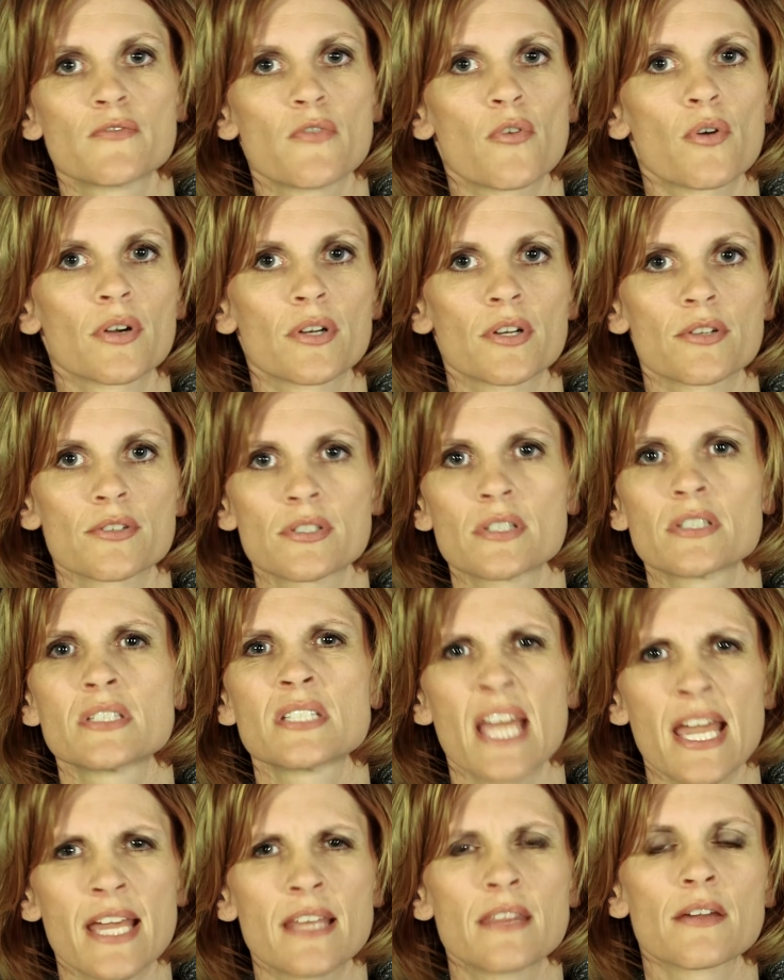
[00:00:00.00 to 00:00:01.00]
foreigners to
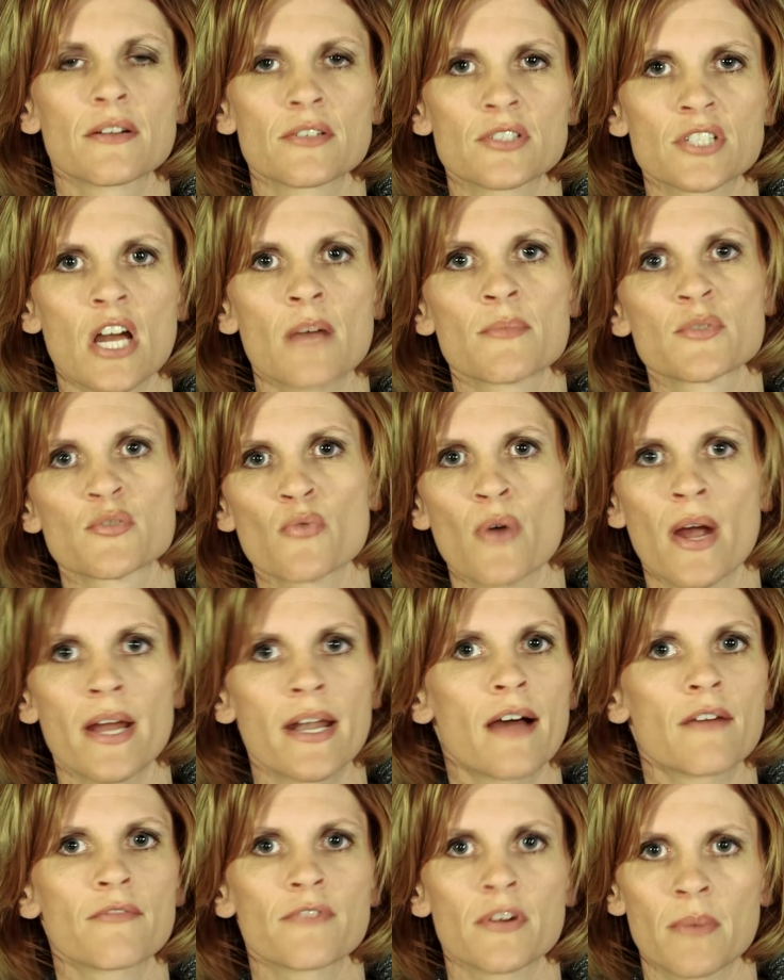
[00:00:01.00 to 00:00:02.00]
take their jobs right
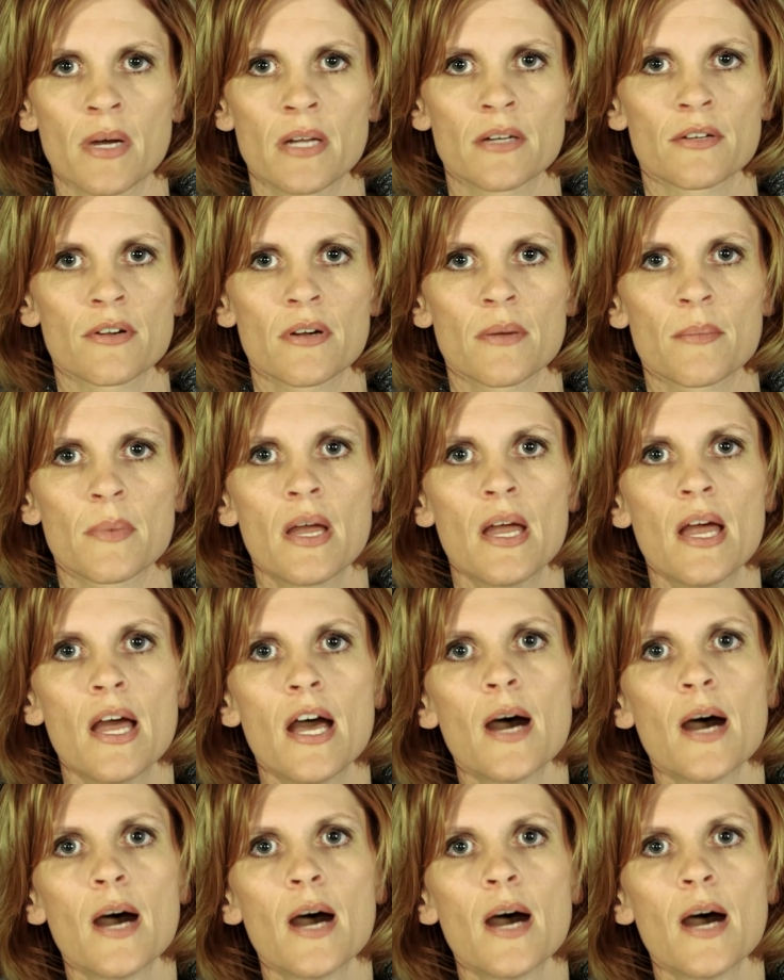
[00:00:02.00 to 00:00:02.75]
out from under them.